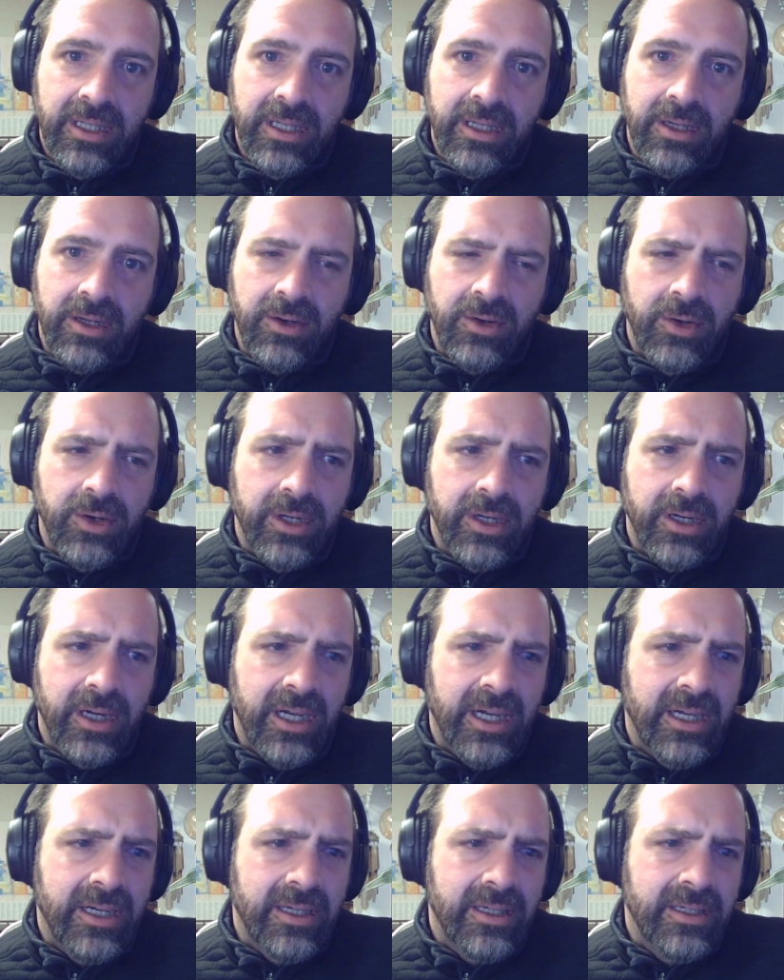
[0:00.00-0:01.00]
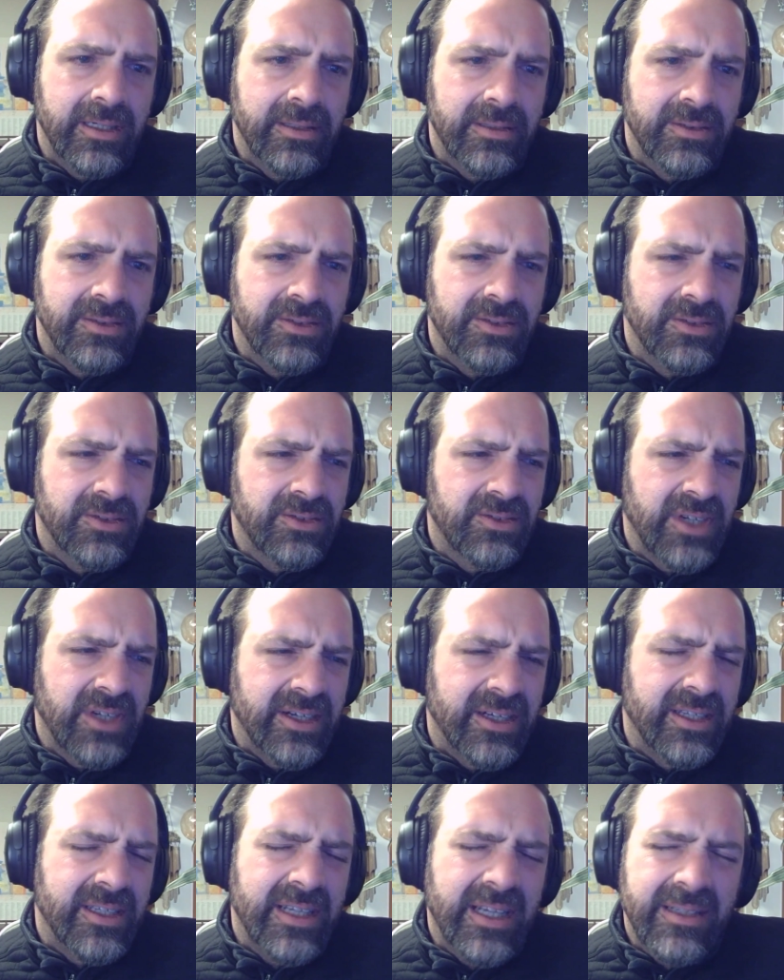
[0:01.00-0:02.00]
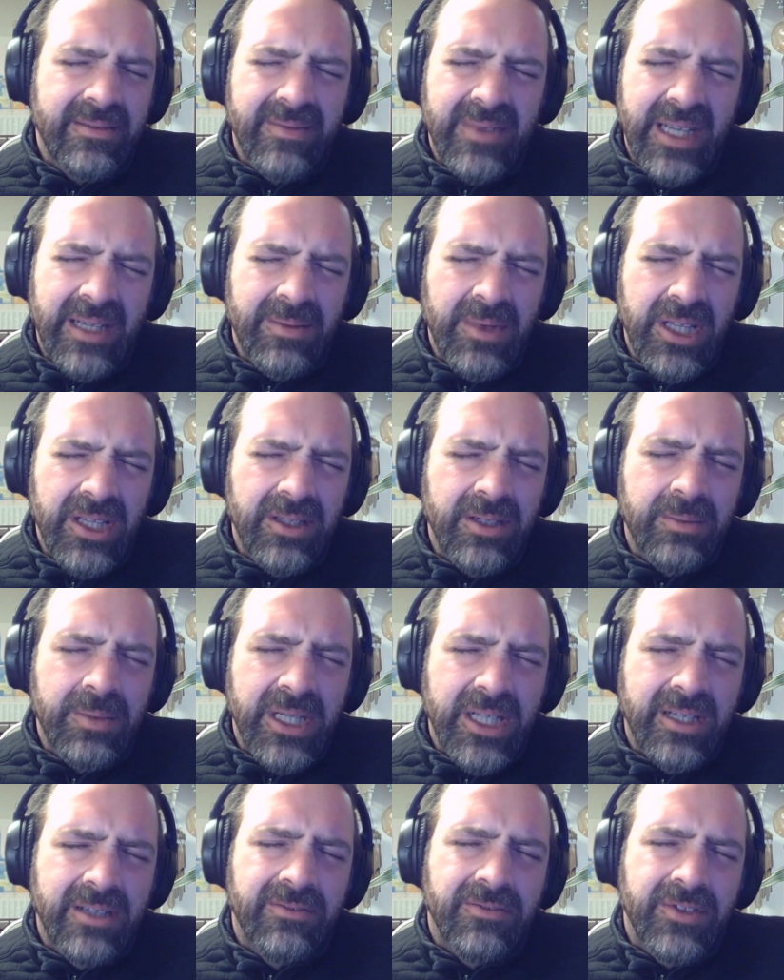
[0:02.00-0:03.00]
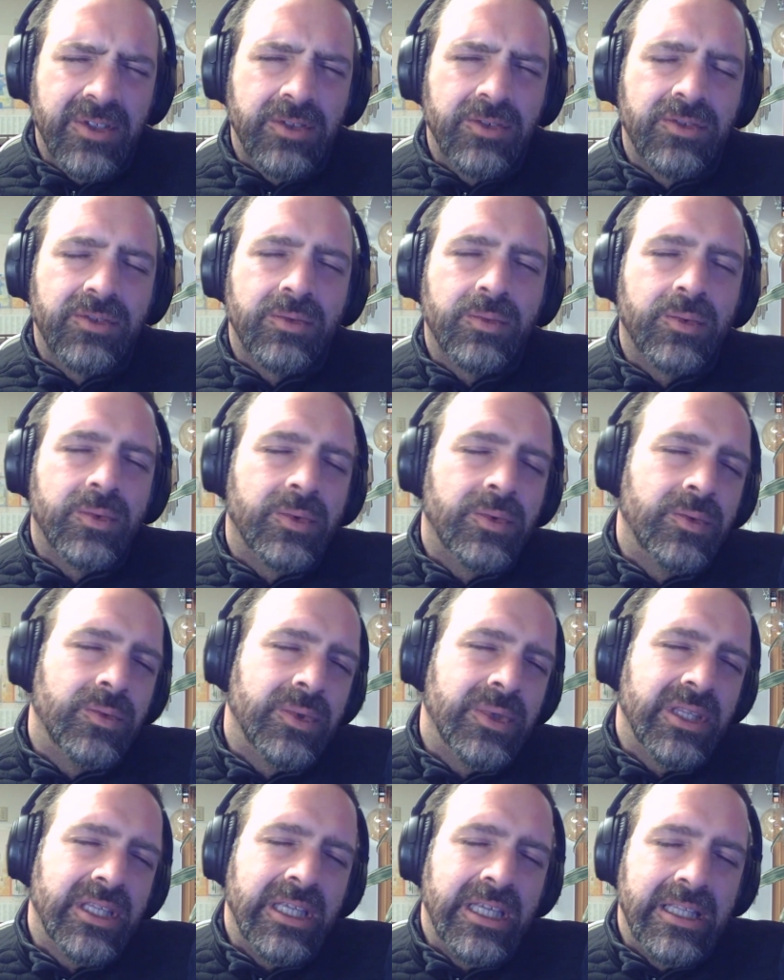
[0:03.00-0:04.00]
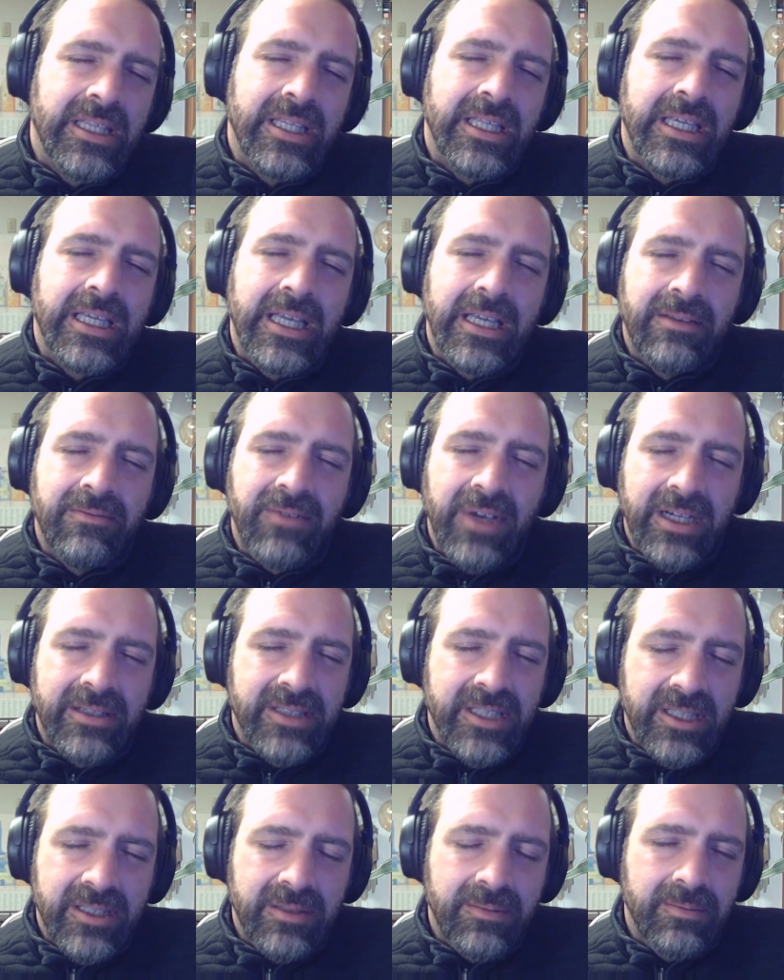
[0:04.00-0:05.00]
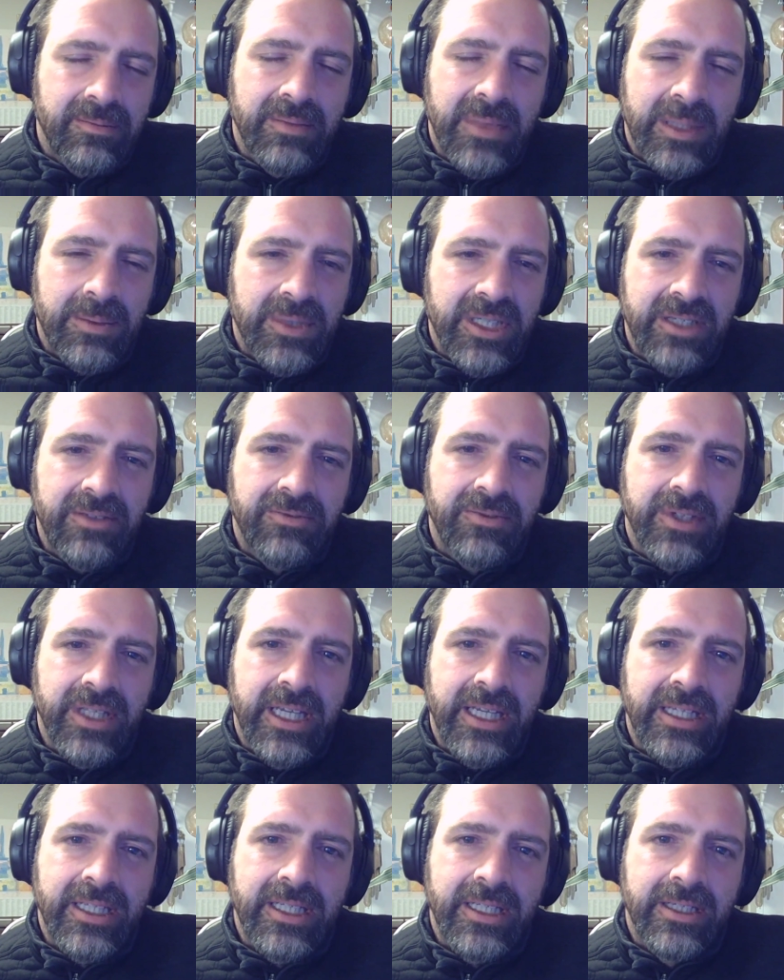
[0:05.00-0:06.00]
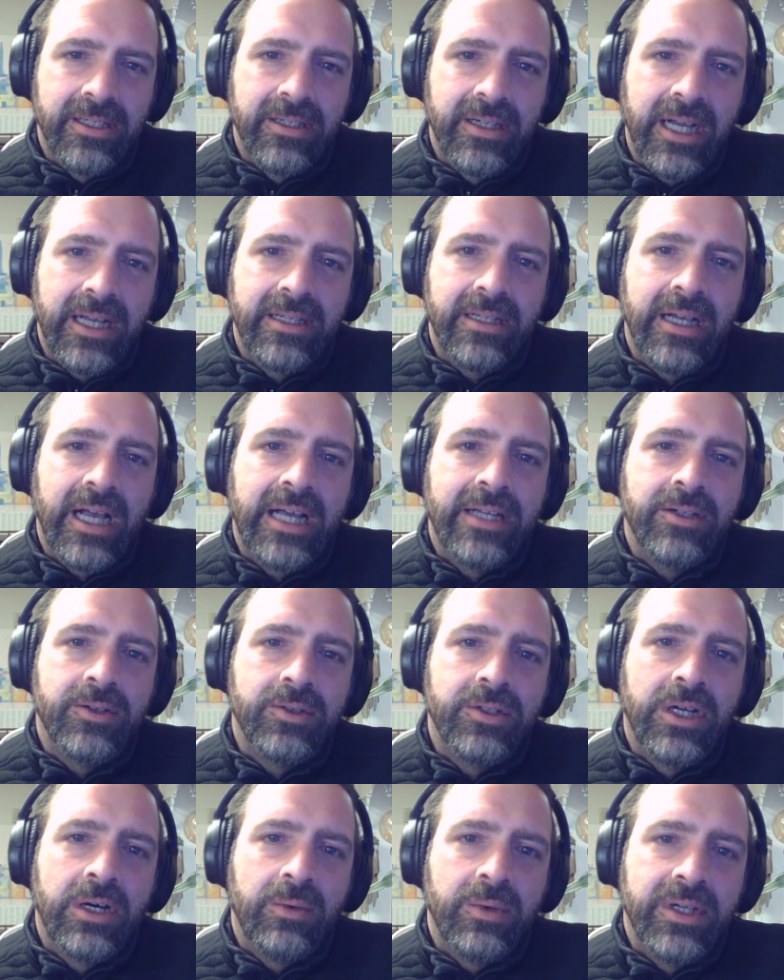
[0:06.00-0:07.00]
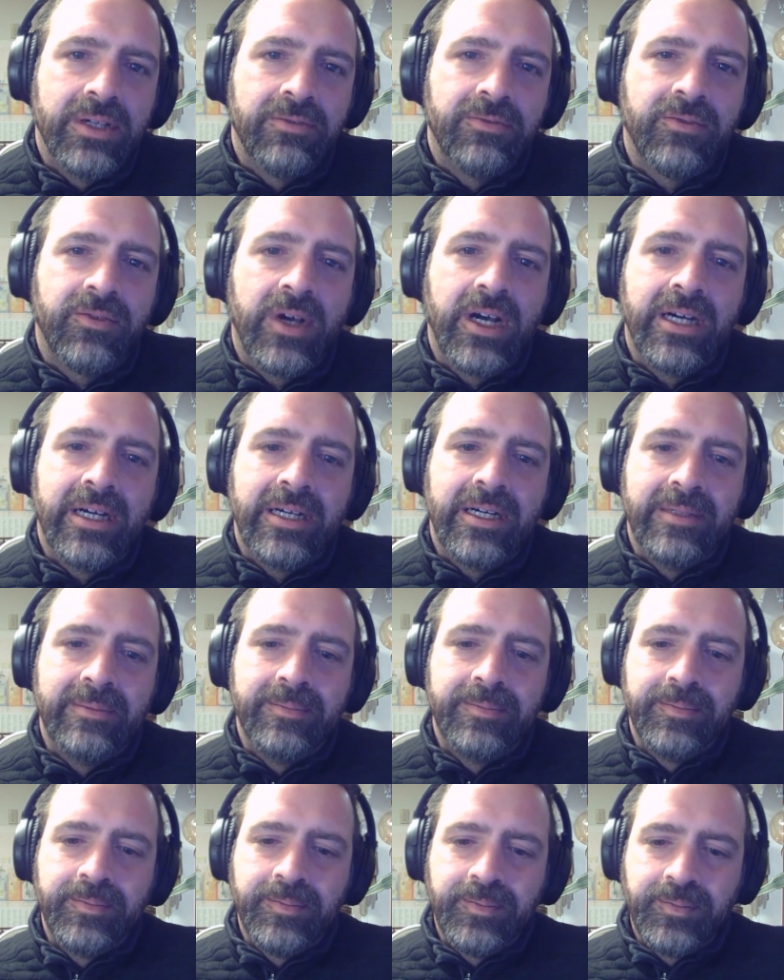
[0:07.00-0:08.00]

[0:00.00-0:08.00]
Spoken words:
Or, sorry, I'm a little bit confused. The invalid memory flag here. I don't know if the